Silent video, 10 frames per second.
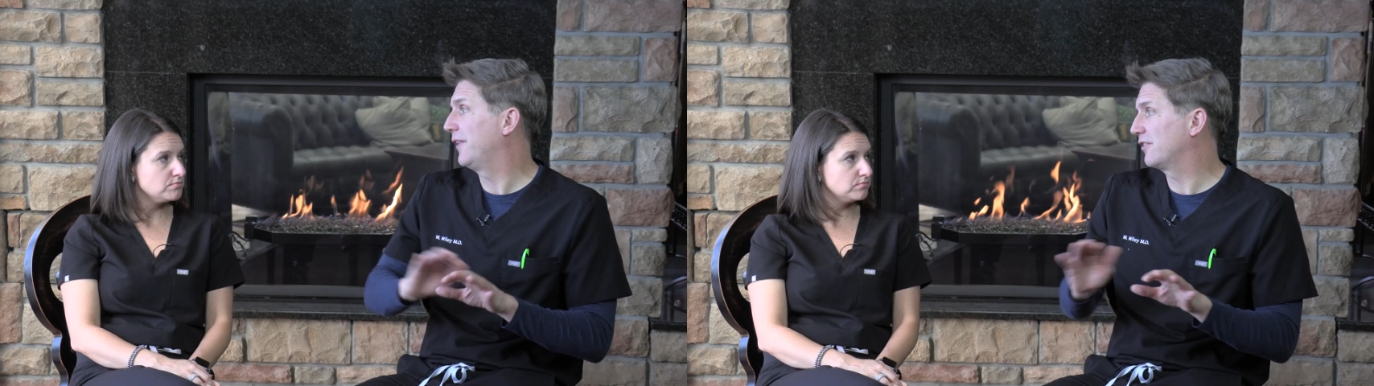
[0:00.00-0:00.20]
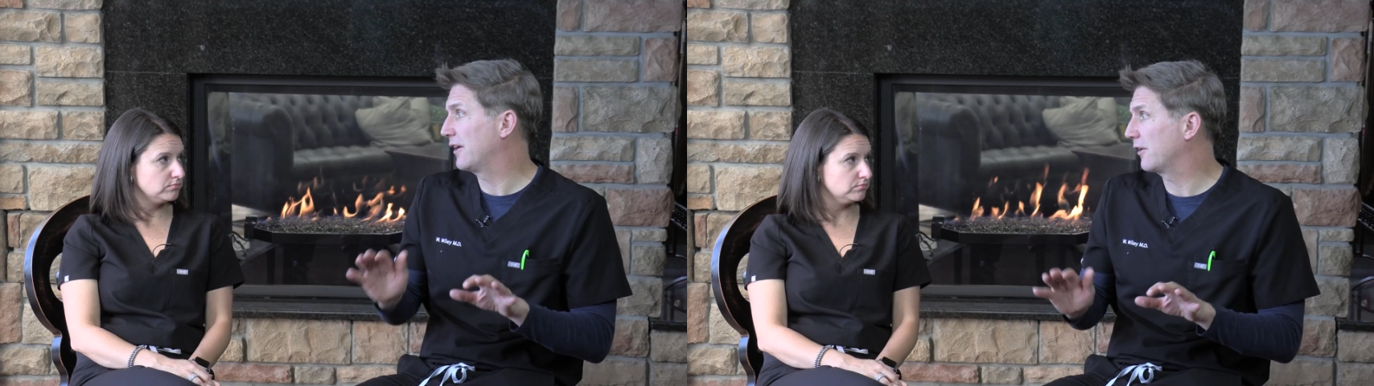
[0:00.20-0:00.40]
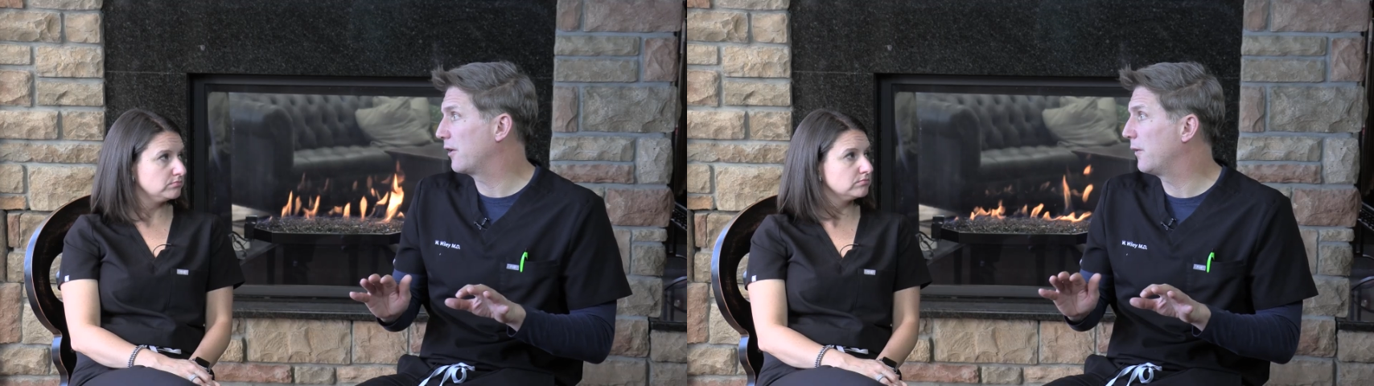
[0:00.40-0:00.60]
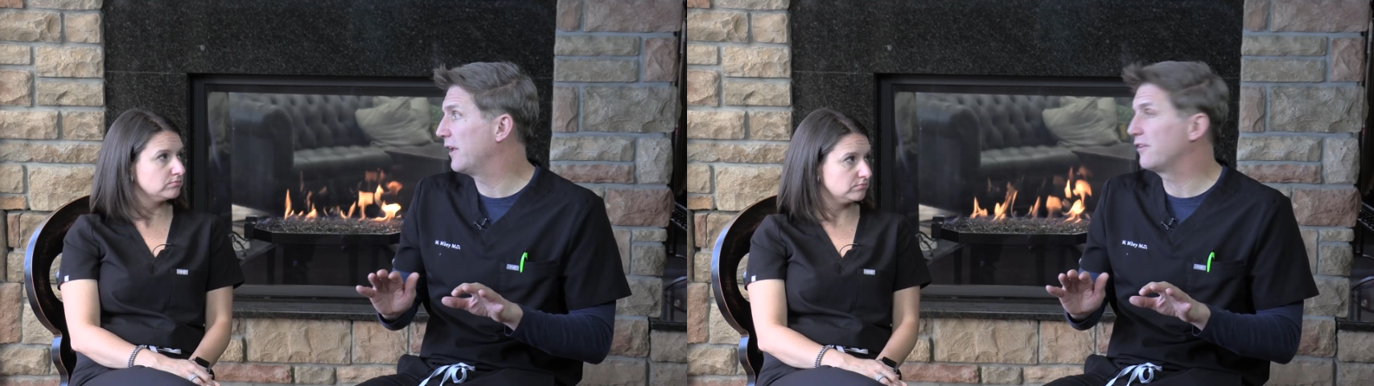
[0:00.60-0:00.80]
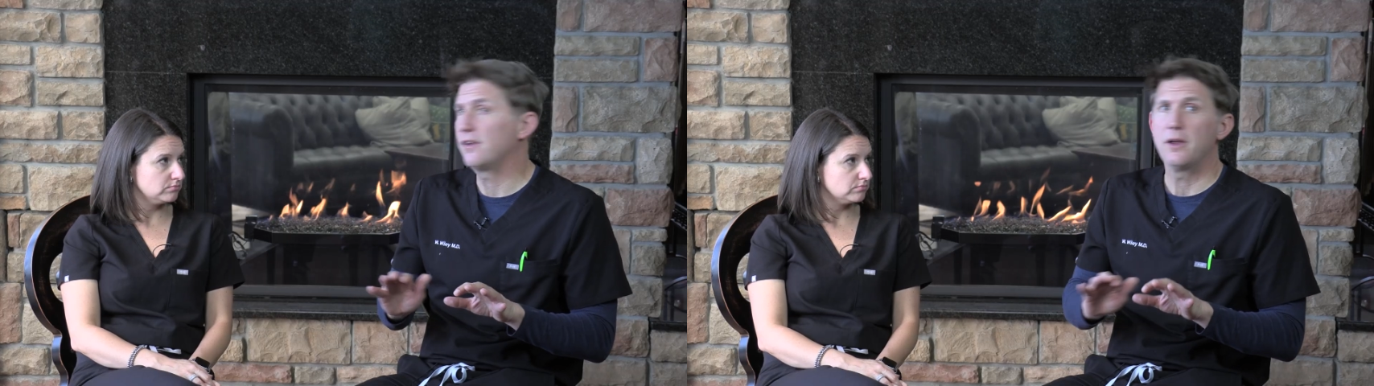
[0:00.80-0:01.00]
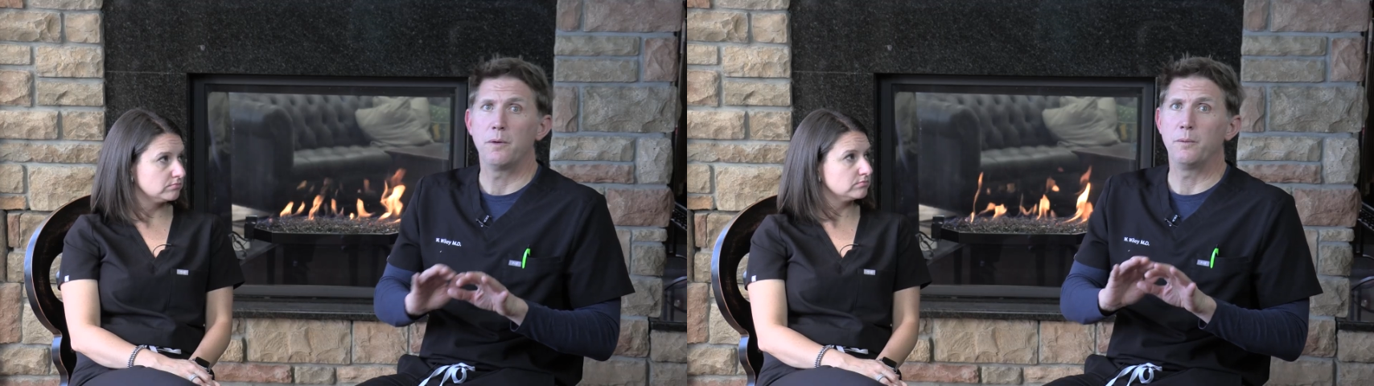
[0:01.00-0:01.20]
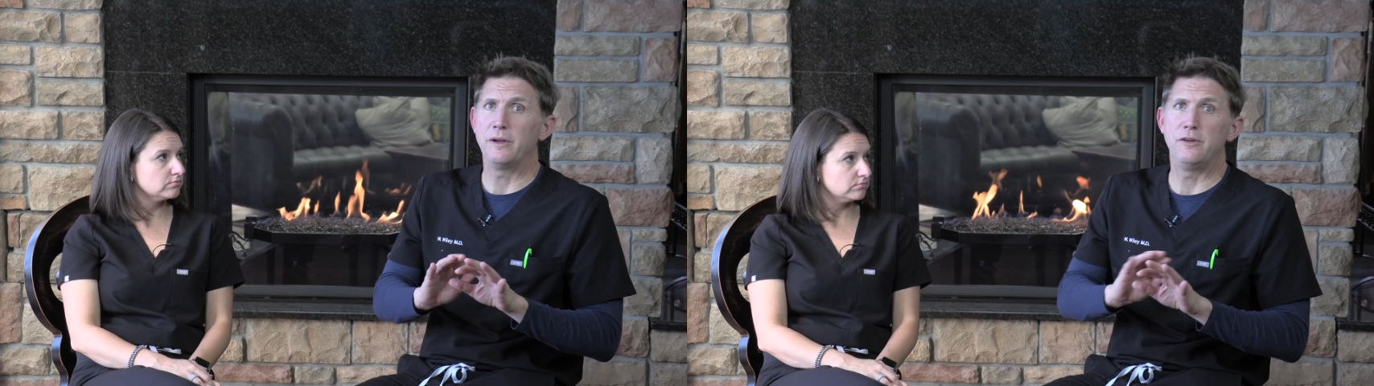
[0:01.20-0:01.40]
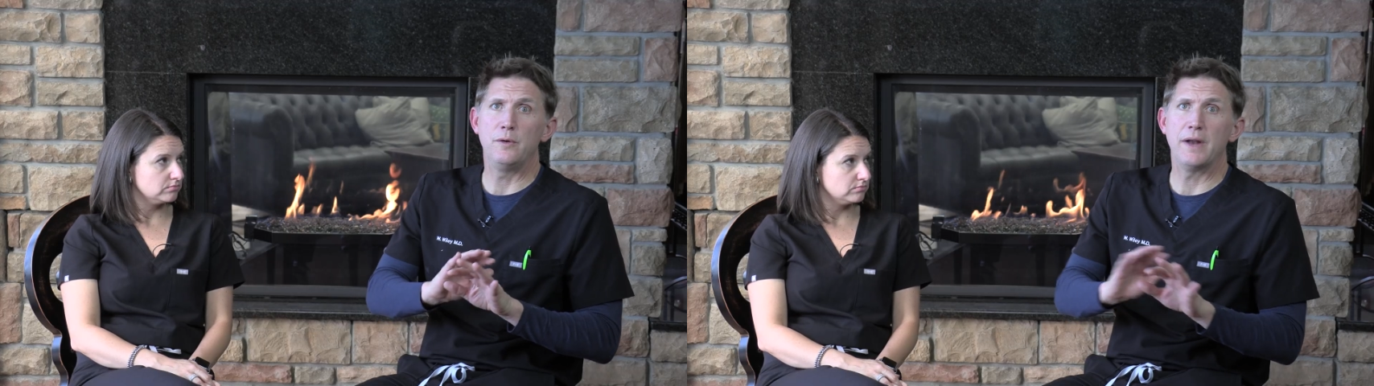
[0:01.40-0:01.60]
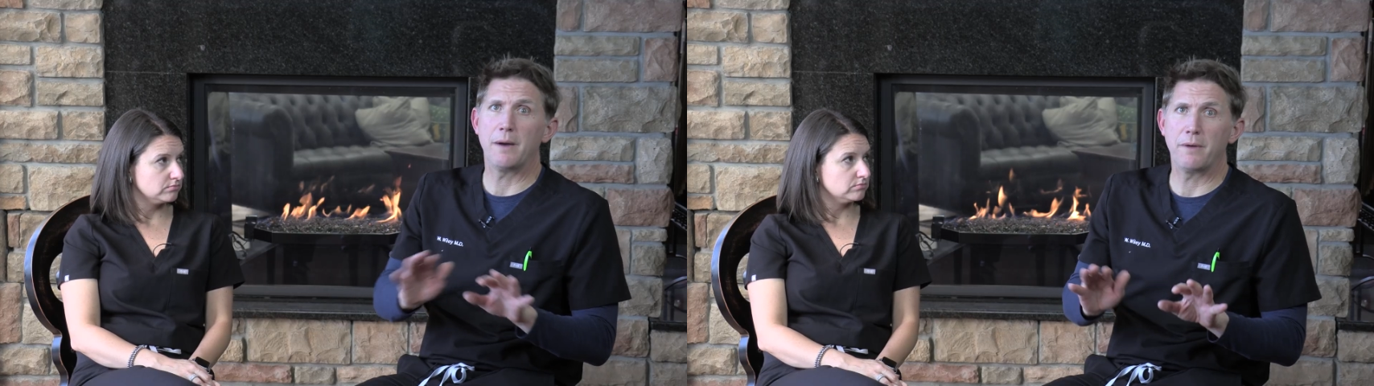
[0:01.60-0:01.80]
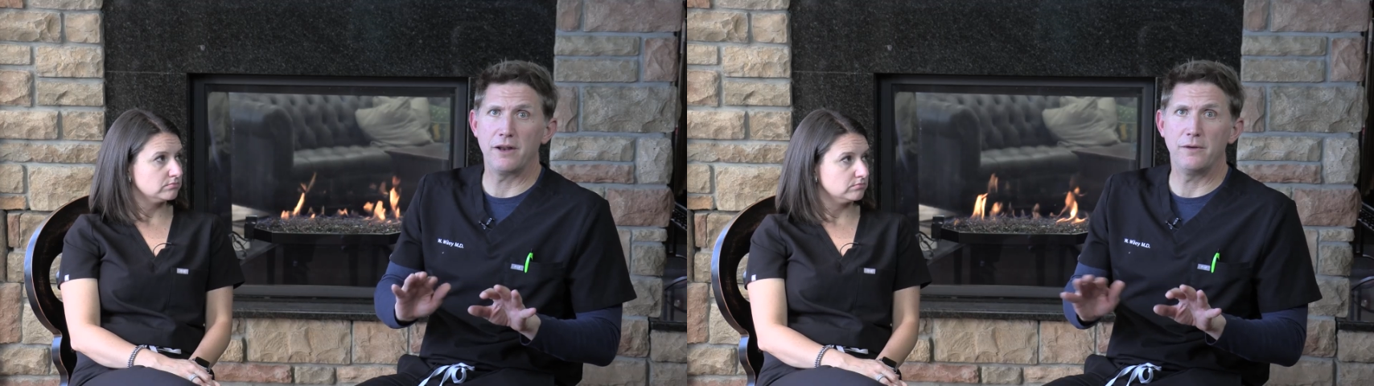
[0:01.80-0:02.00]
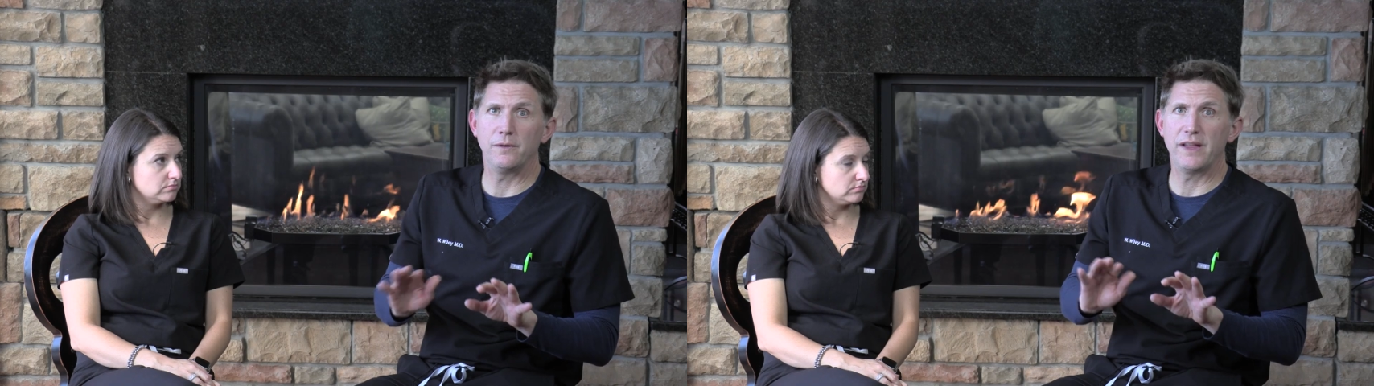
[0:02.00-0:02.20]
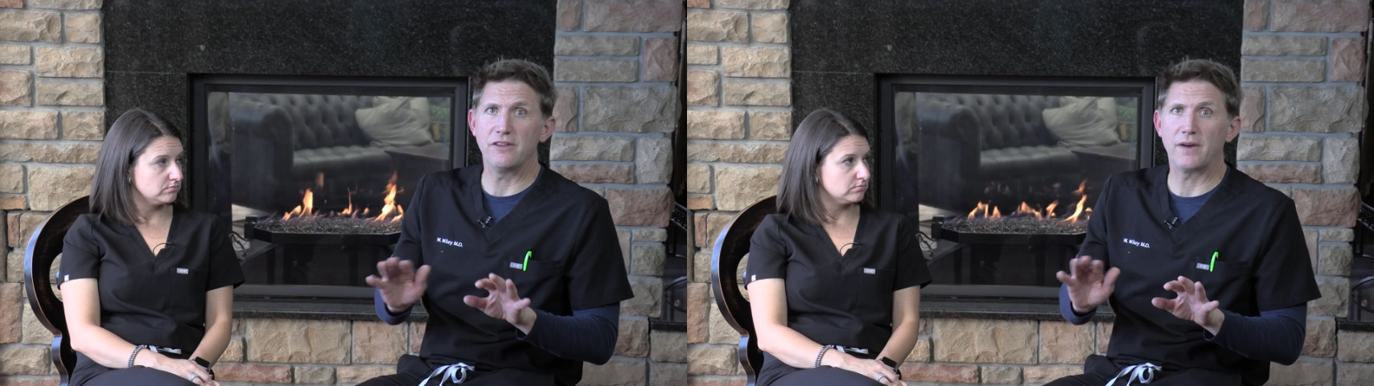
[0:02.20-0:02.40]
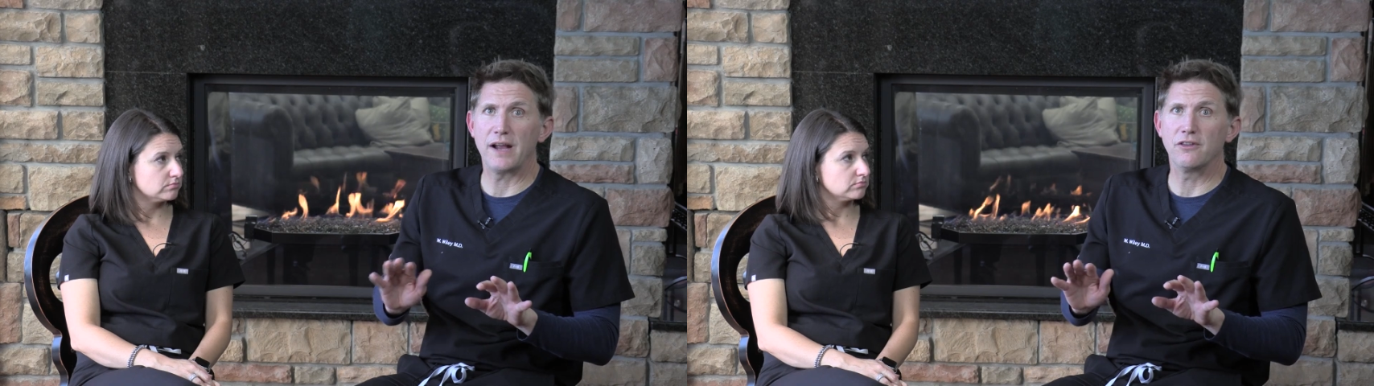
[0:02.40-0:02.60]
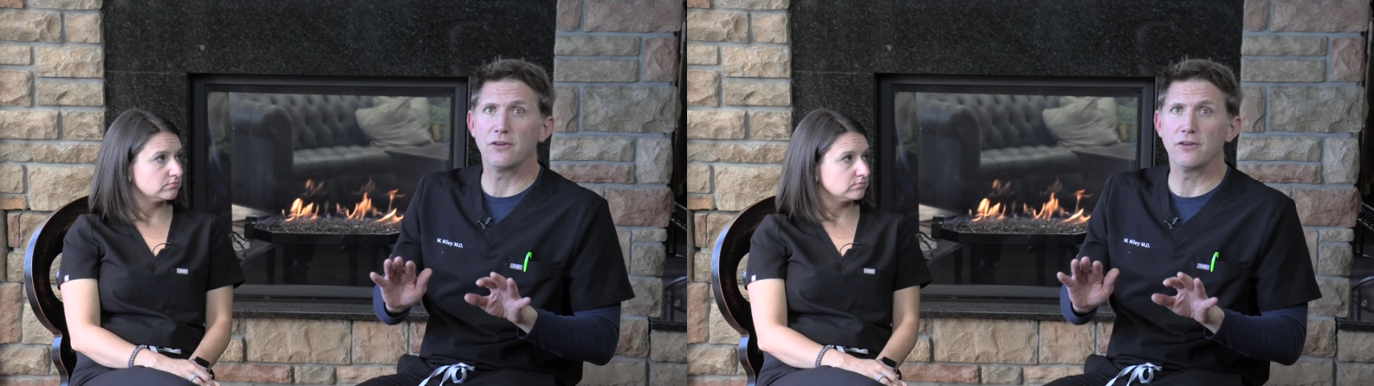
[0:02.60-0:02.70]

Speaker 1: the keratoconus, we do not want to do laser eye